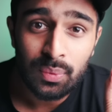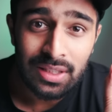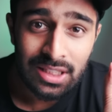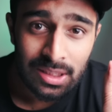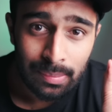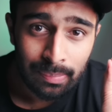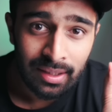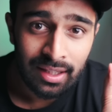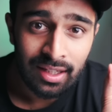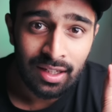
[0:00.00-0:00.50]

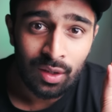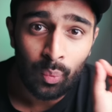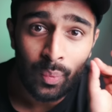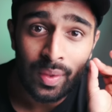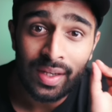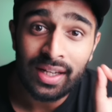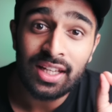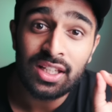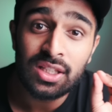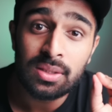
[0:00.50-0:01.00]
explain it,
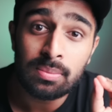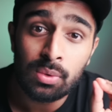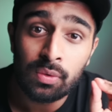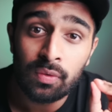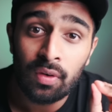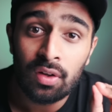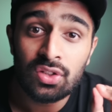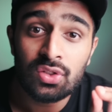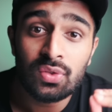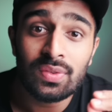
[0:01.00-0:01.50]
we need to
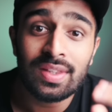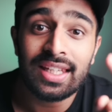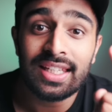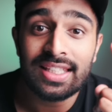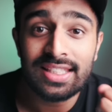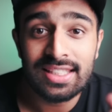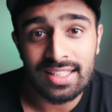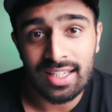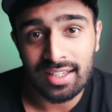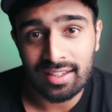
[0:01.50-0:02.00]
move on to the
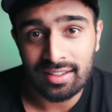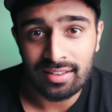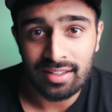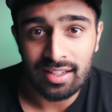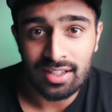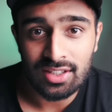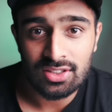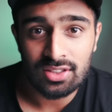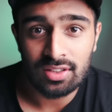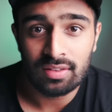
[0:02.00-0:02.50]
second
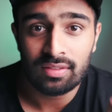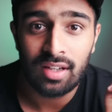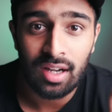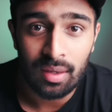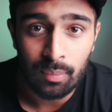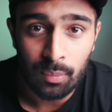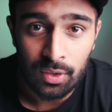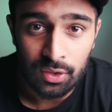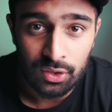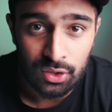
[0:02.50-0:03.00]
lecture that I
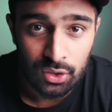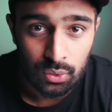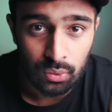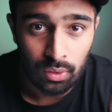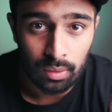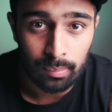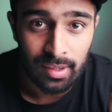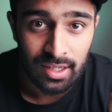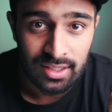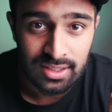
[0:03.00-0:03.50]
wanted to
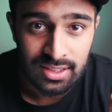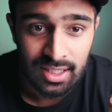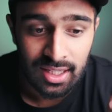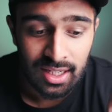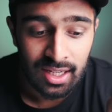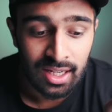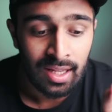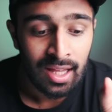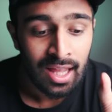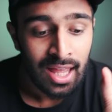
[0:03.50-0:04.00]
talk about
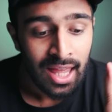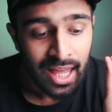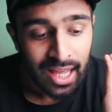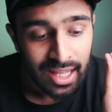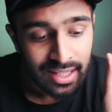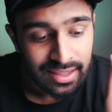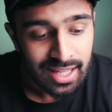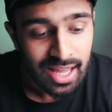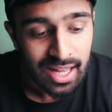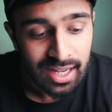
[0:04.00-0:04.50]
today,
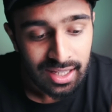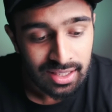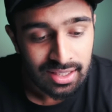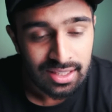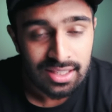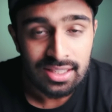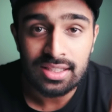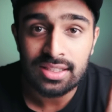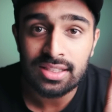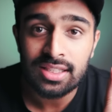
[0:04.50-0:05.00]
and that
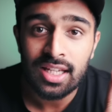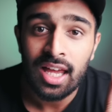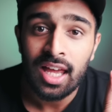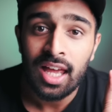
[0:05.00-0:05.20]
is